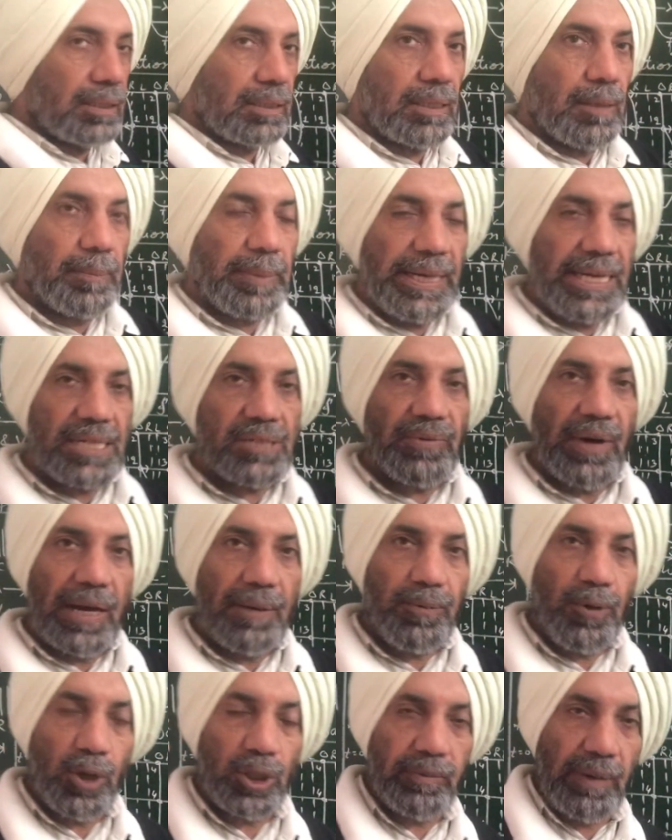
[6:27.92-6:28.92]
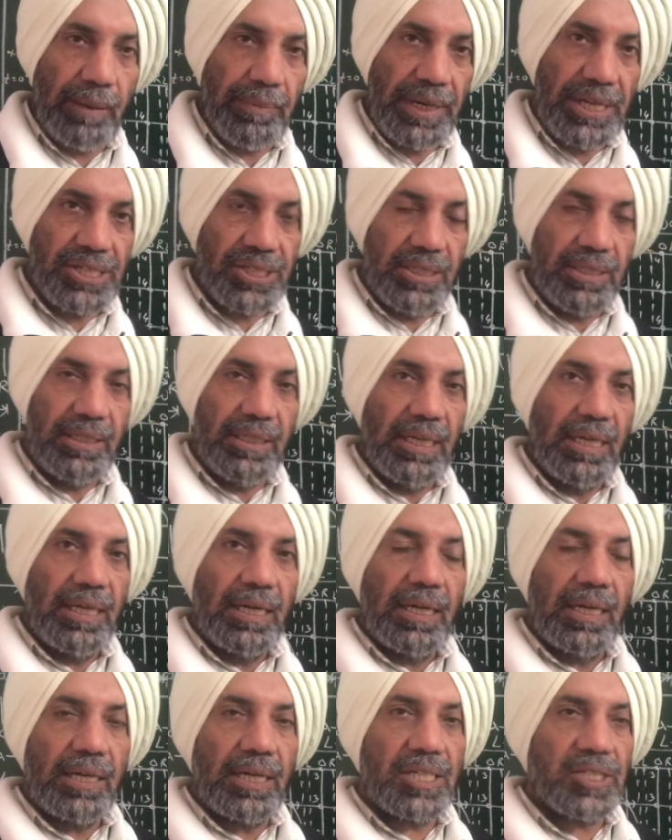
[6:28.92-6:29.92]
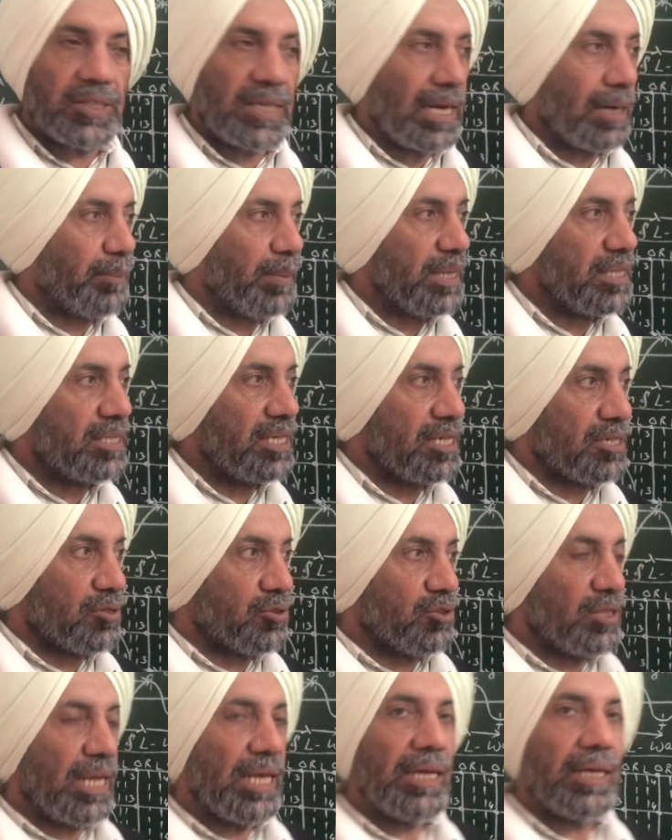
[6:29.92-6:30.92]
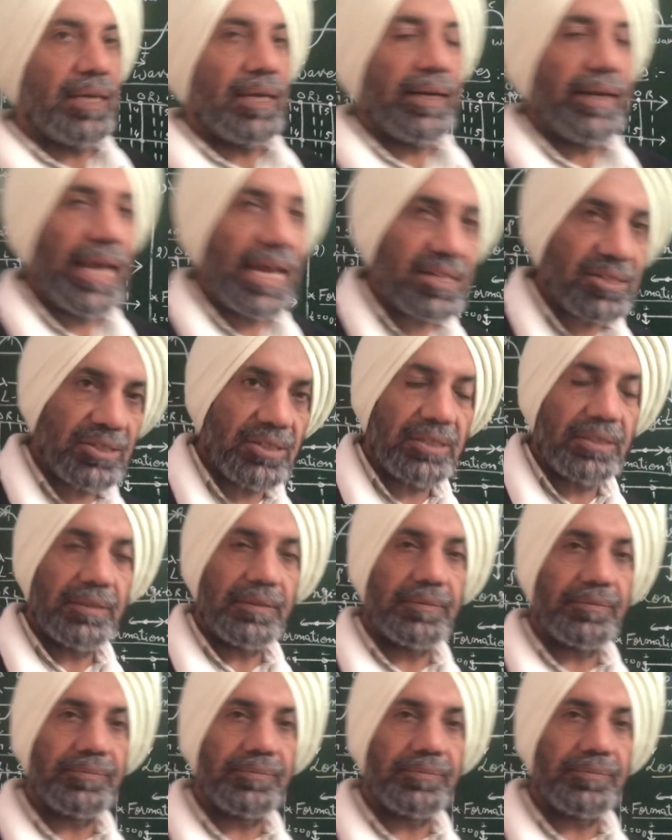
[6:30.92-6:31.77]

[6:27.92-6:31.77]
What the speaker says: completes 1/4 vibration, disturbance reaches to the next.